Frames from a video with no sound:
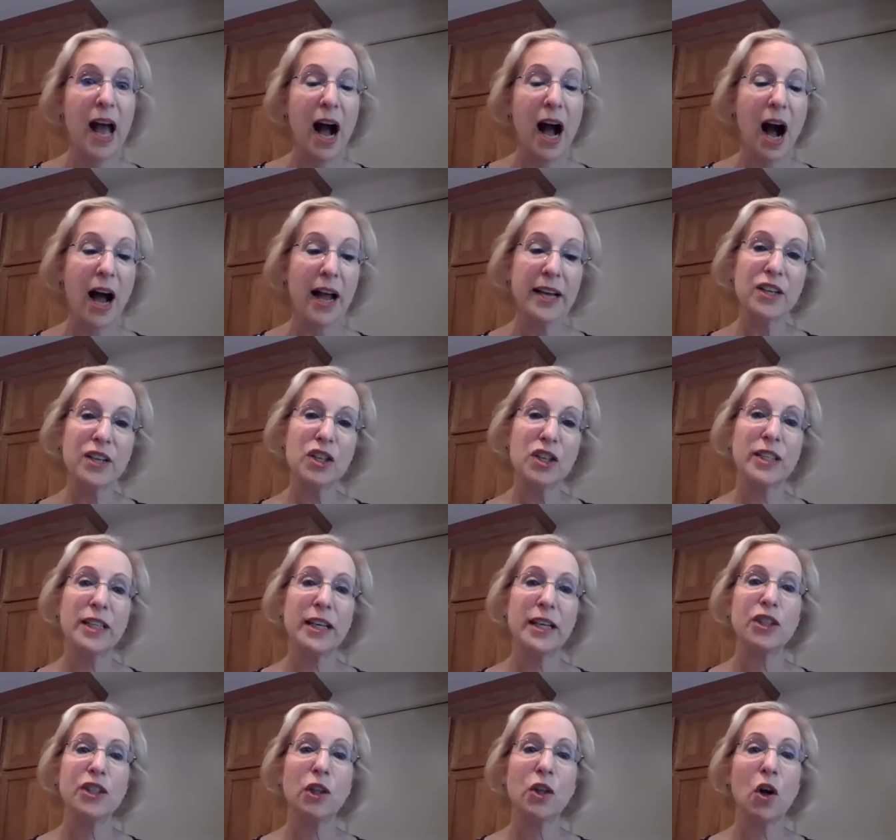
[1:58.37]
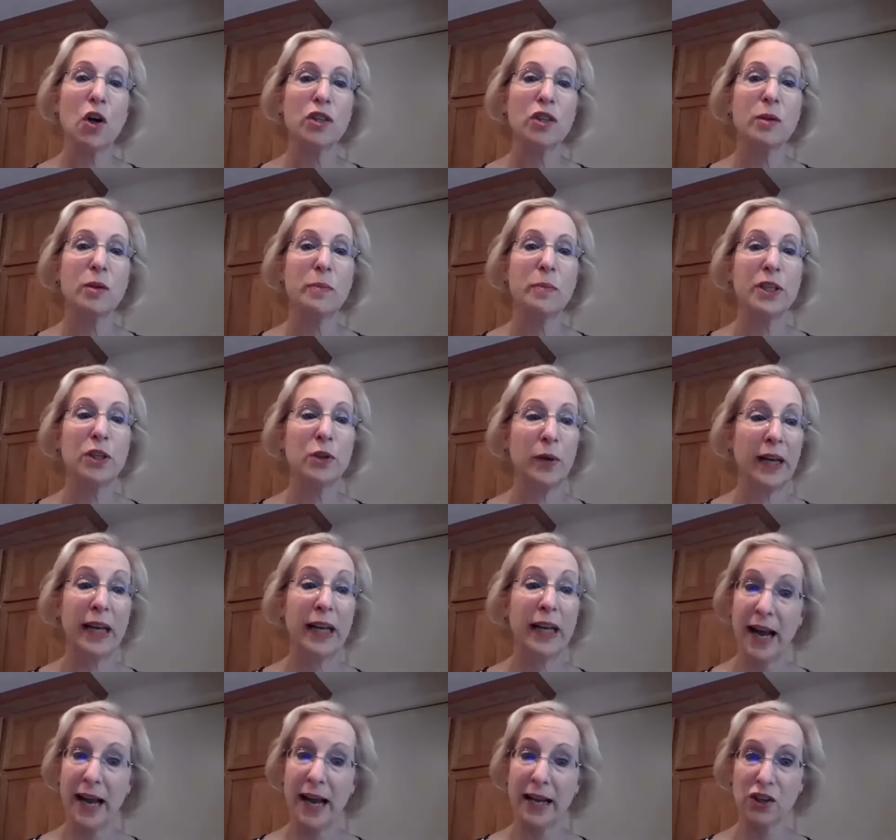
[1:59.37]
I understand you'll also be doing an
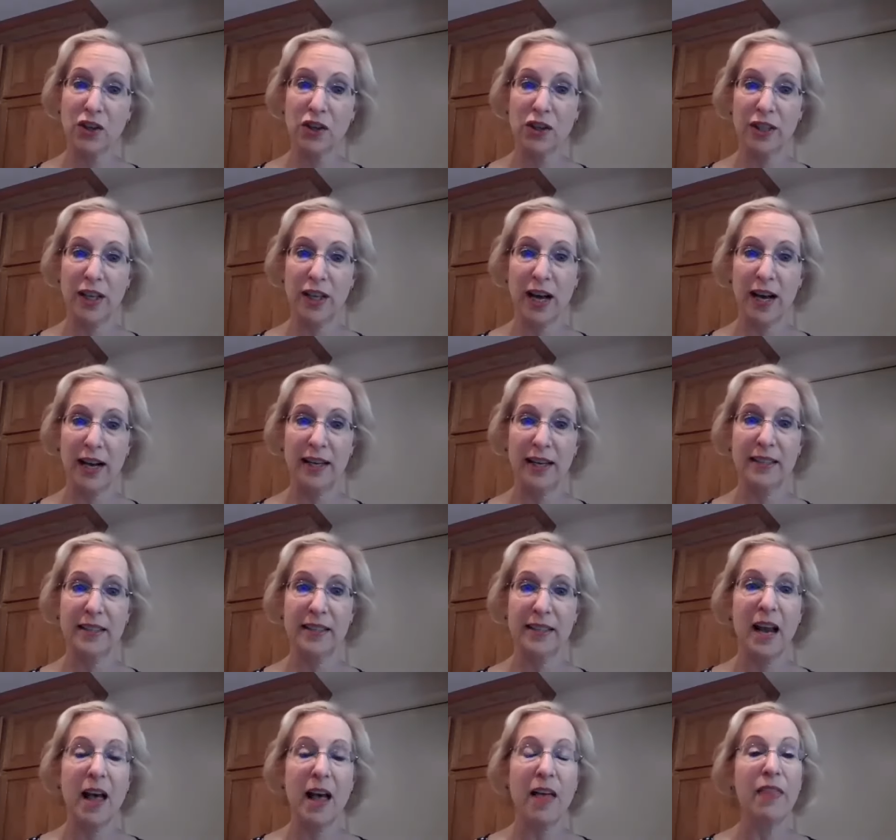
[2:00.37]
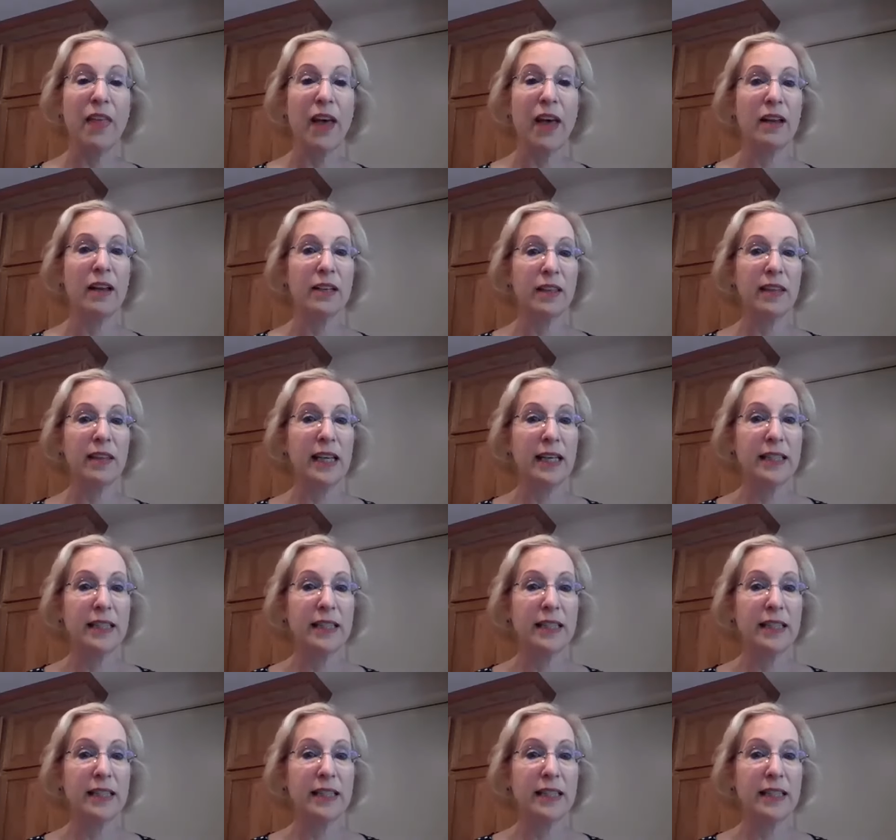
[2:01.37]
exercise that the